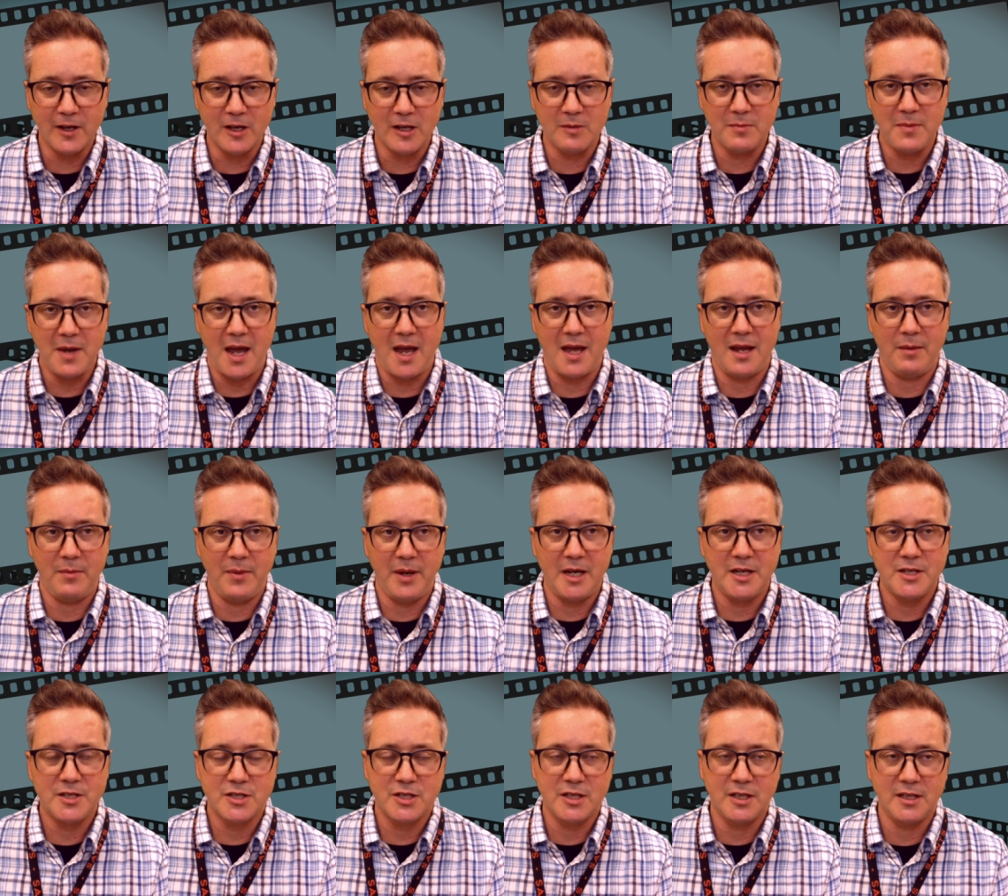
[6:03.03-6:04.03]
film,
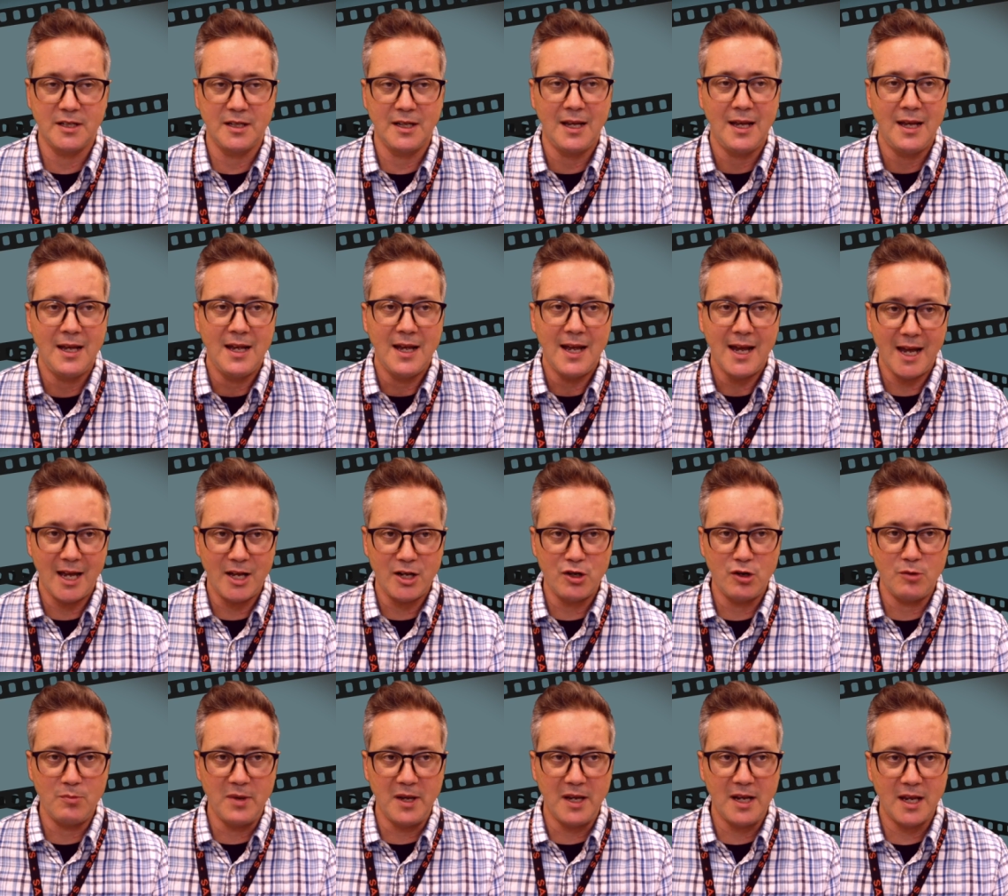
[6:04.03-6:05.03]
animation,
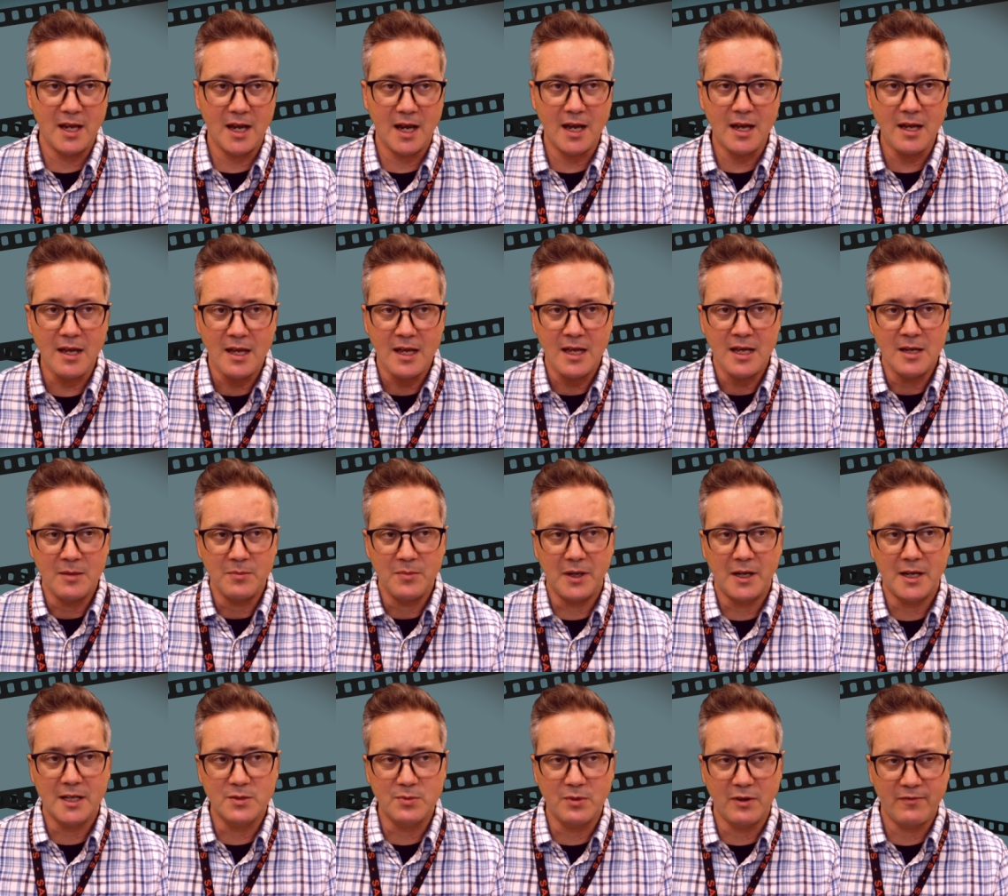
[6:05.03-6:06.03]
and new media,
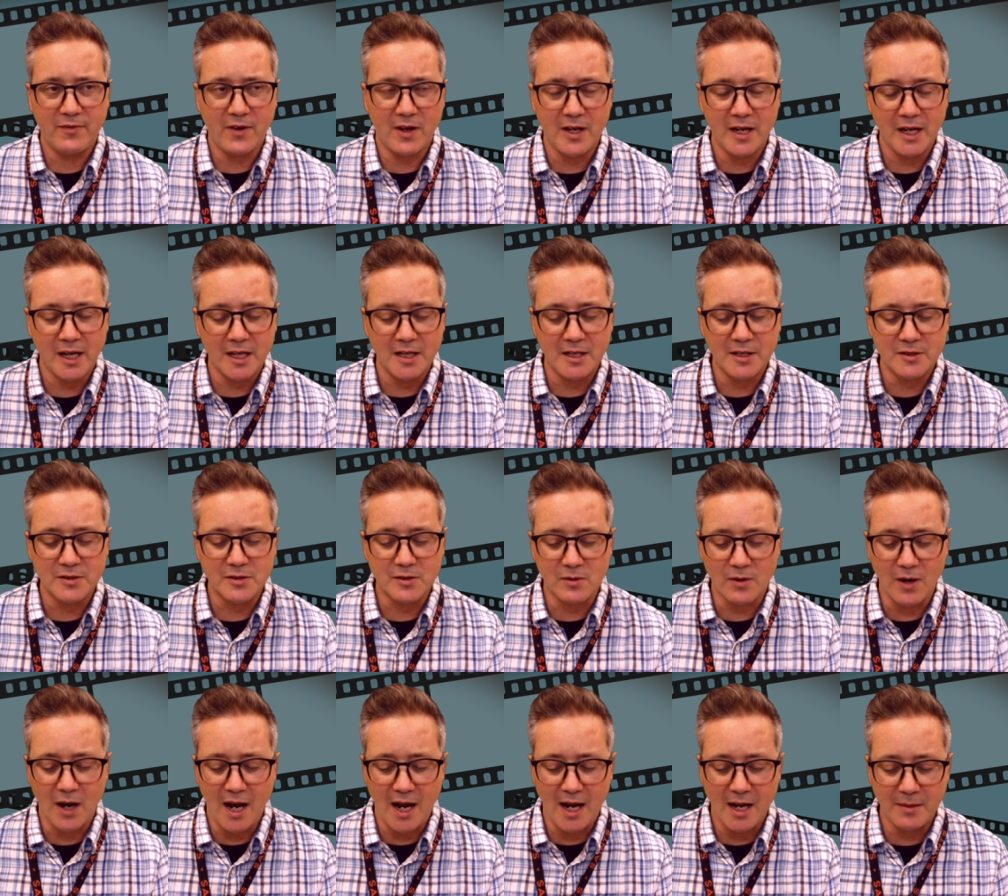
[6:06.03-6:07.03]
because we felt like it
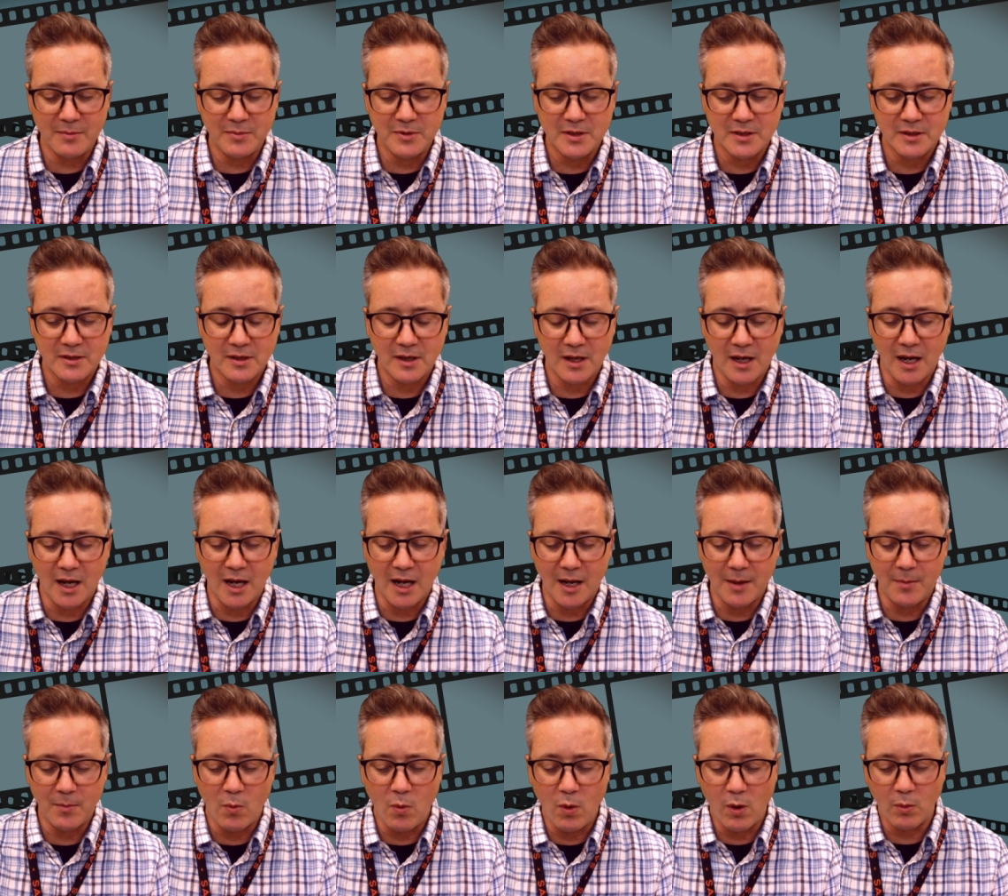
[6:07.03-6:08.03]
described
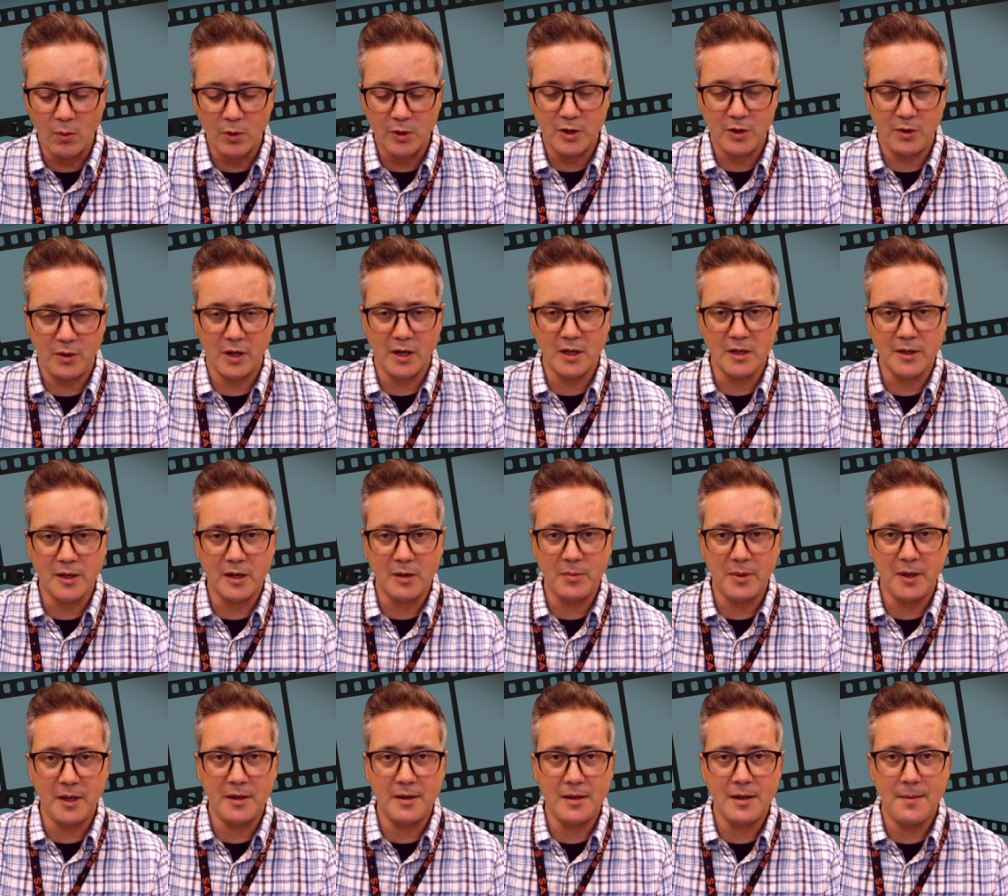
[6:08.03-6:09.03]
what we're doing a
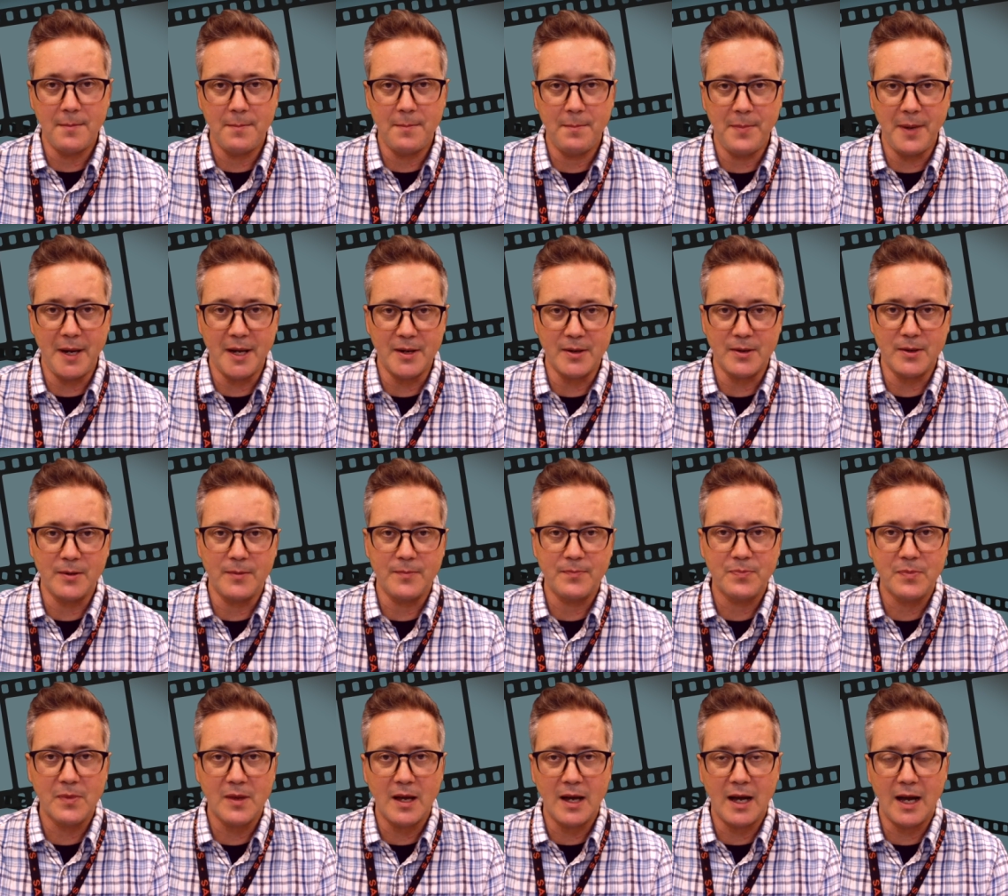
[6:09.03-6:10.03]
little bit better.
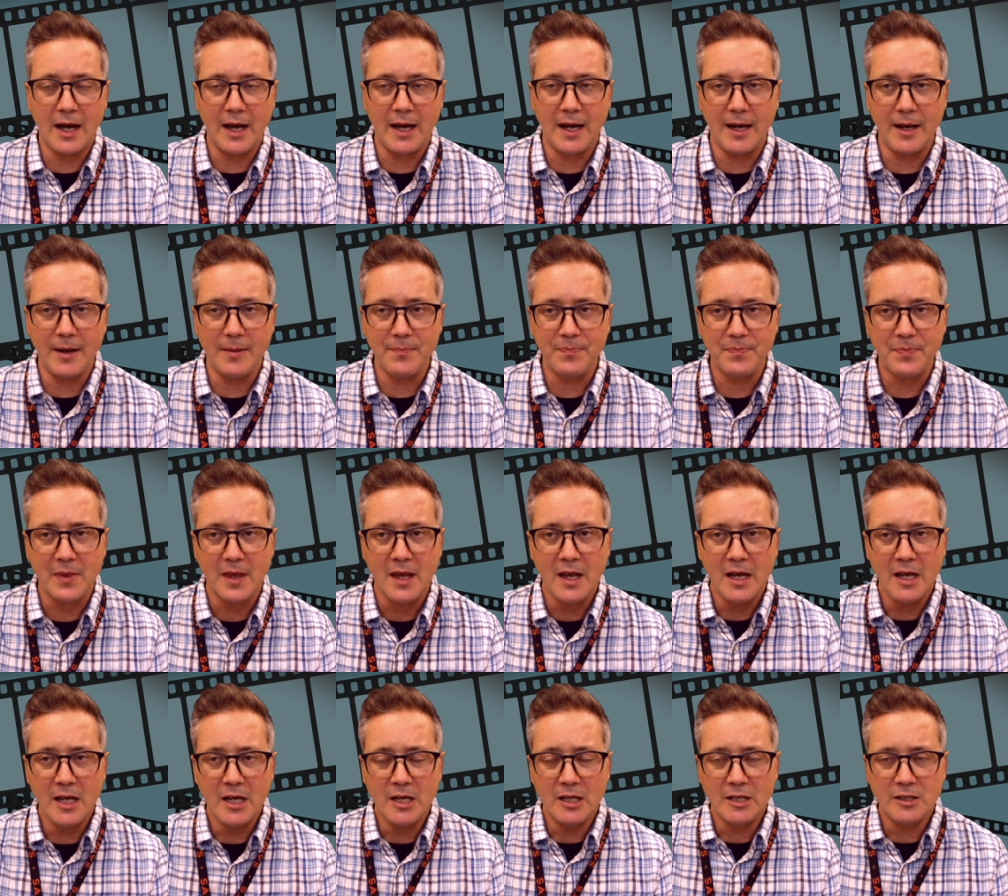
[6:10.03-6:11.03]

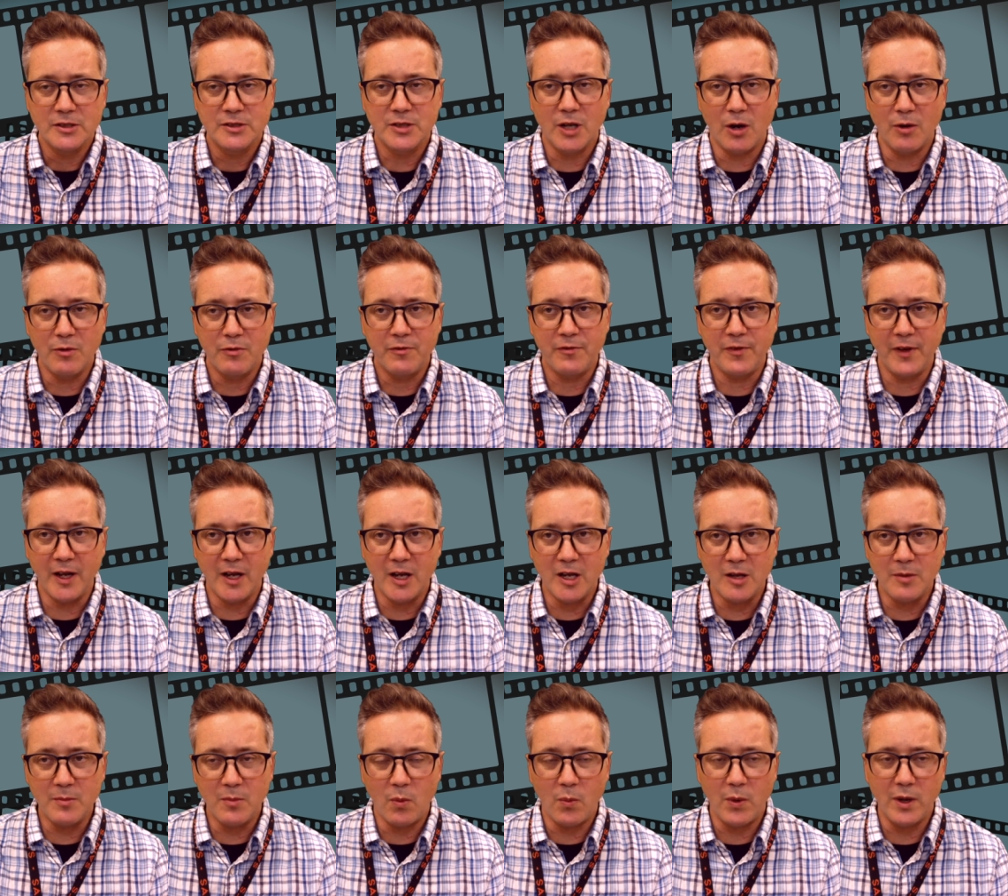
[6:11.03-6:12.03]
So
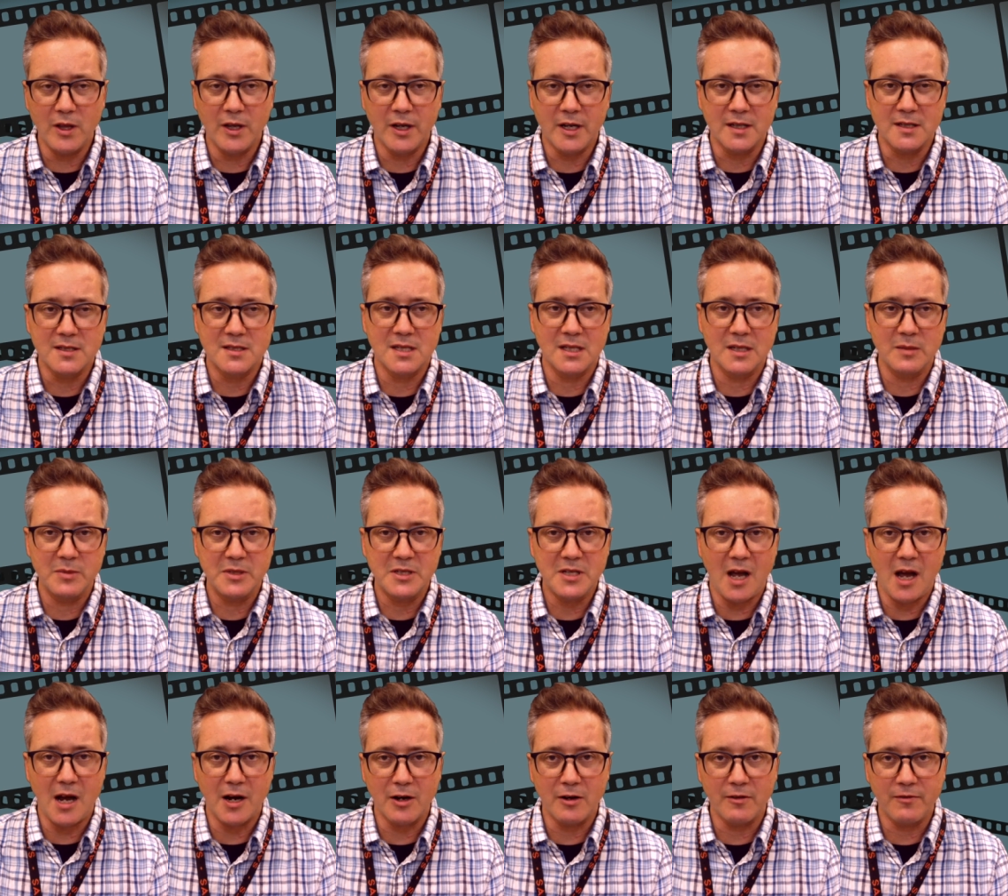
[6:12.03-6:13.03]
film, we look at
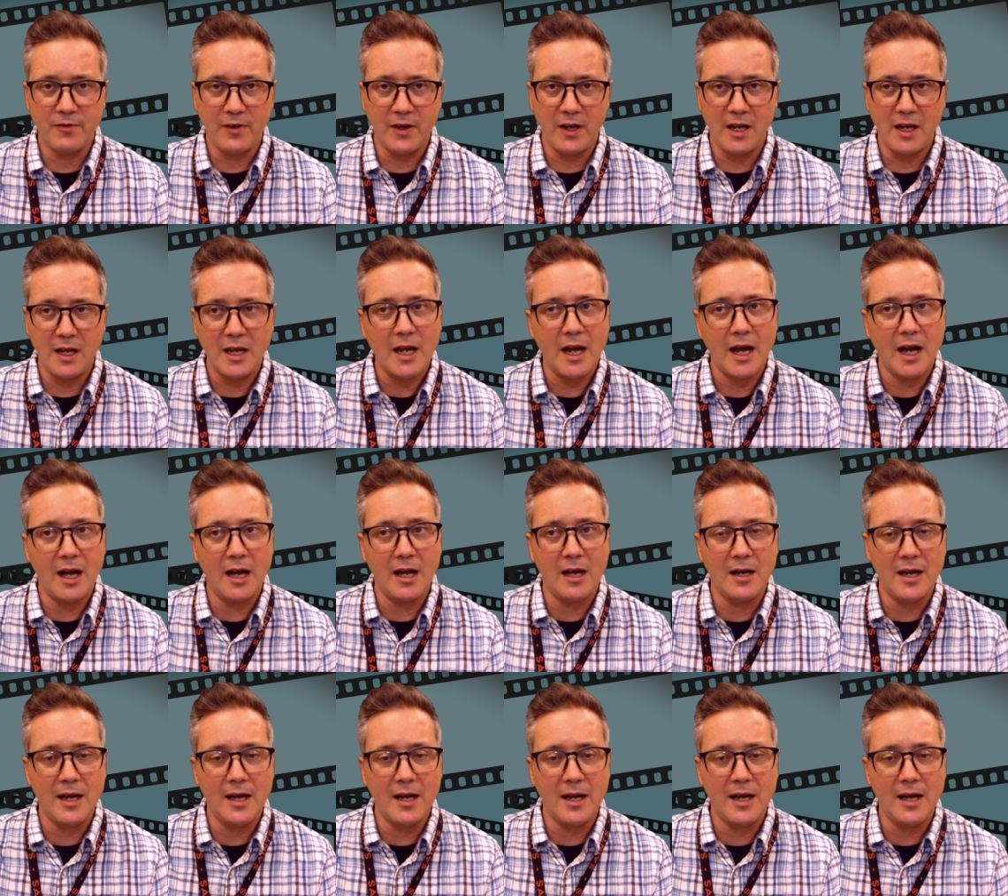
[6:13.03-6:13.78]
cinematography,